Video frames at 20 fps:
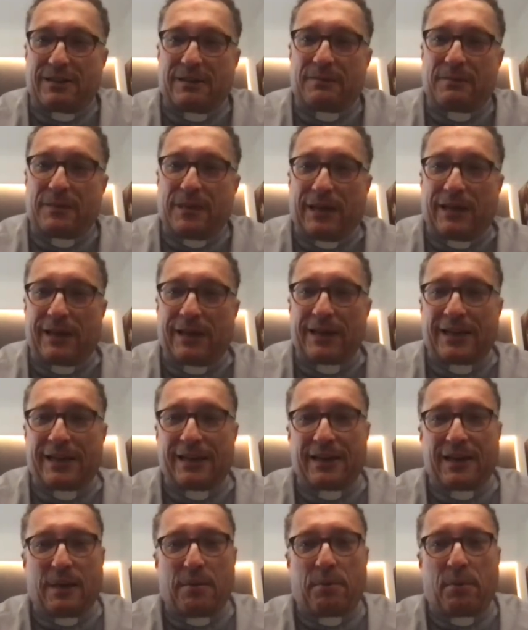like
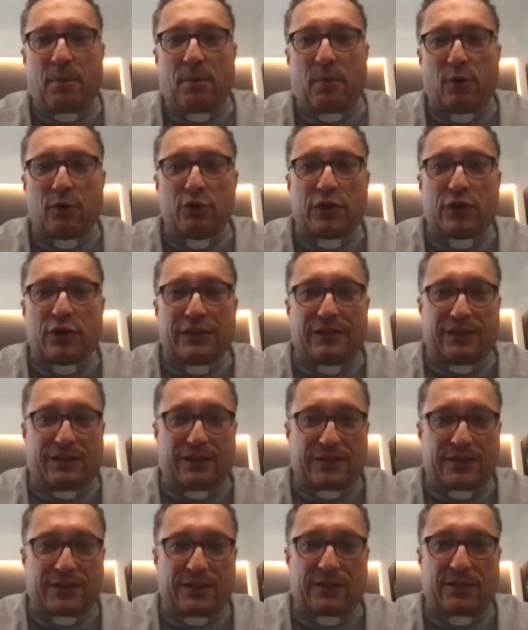
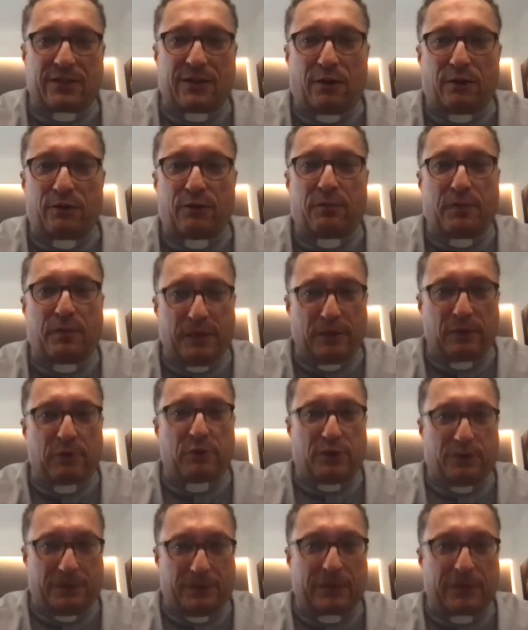apologetics of
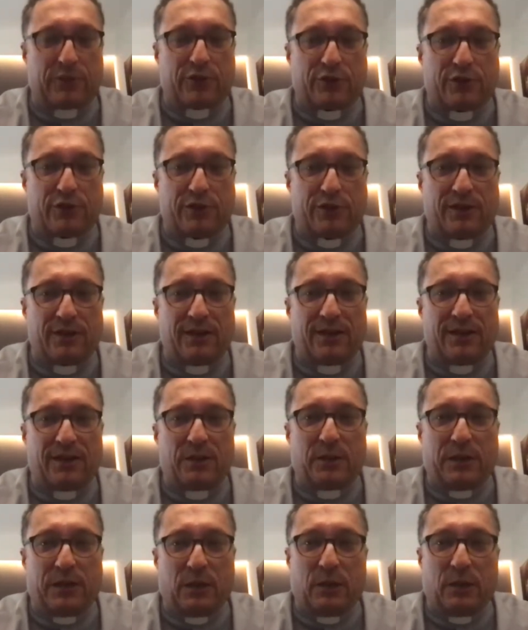pilgrimage.
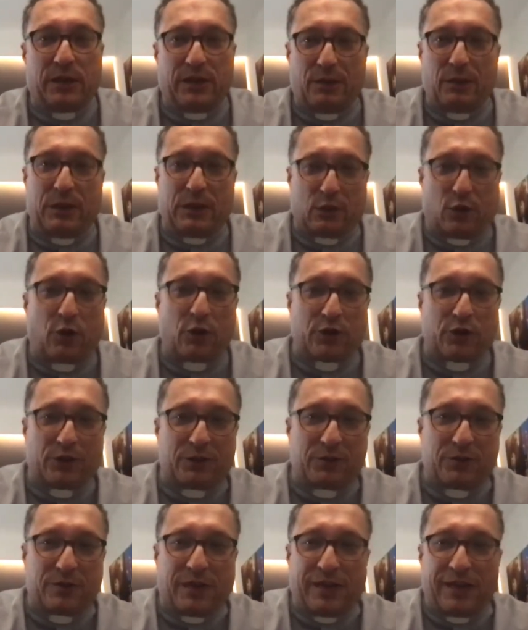We talked
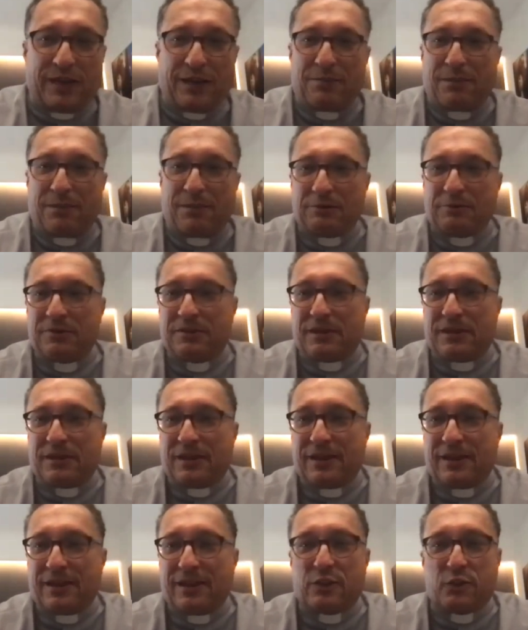today about the
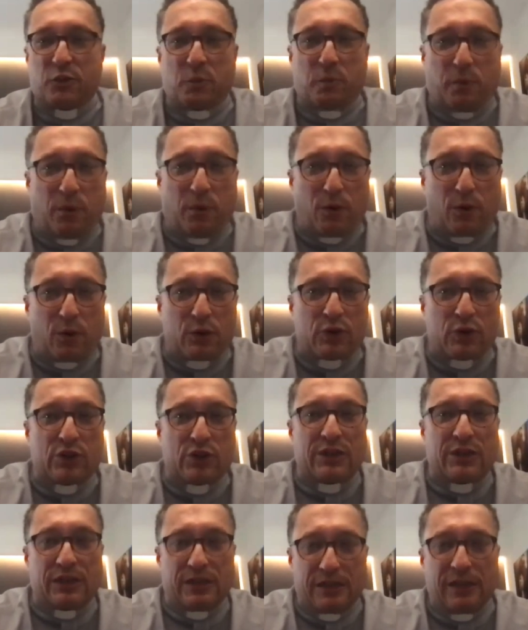
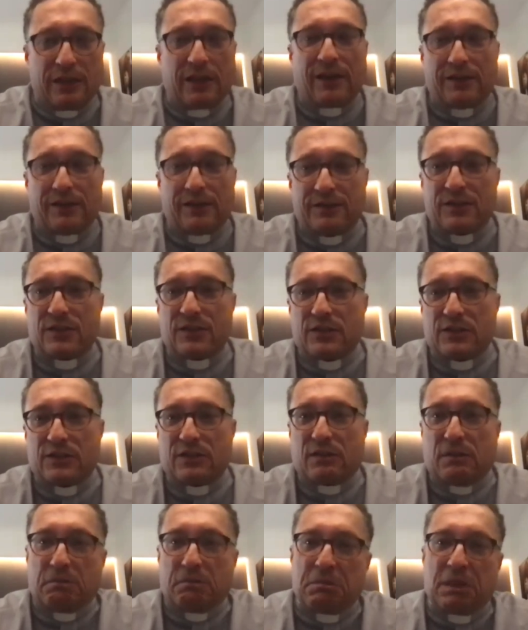anthropology. Yeah, this is
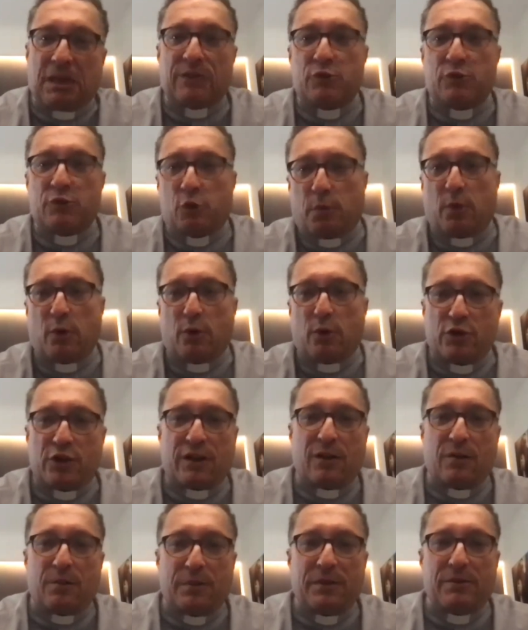
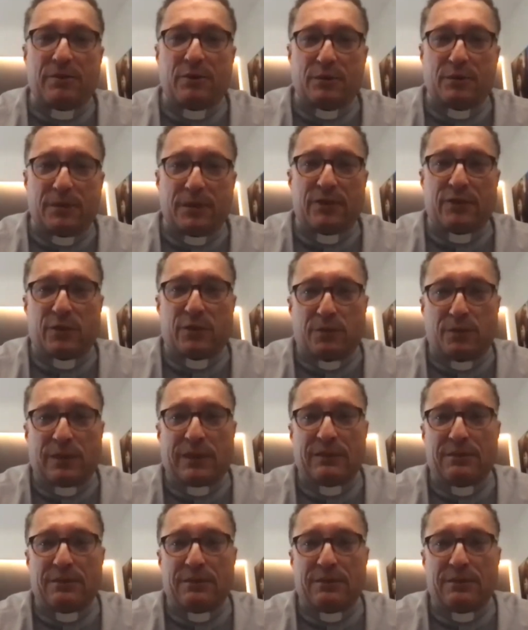anthropological pilgrimage from one